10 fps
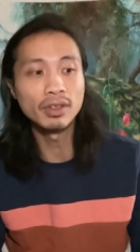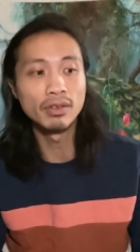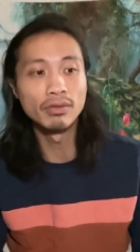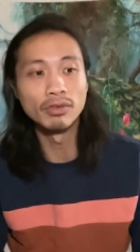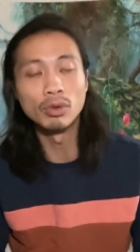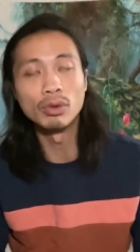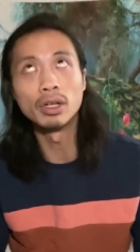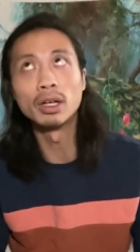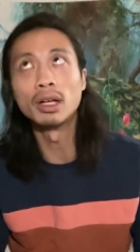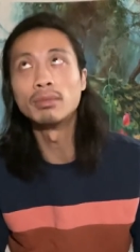of
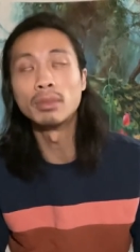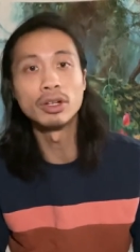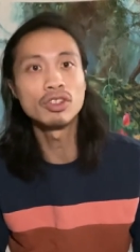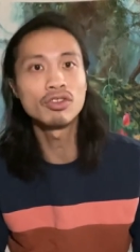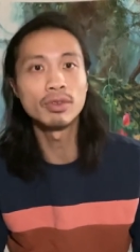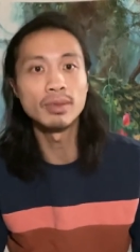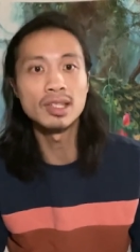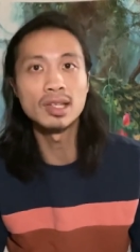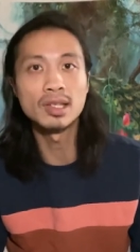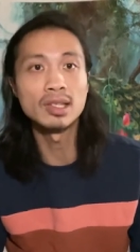your March from the
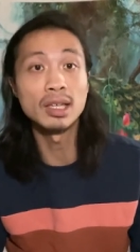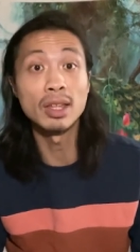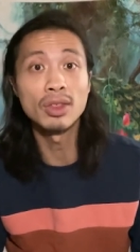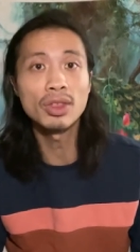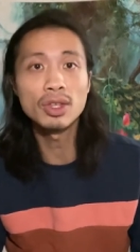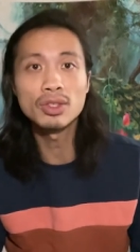16th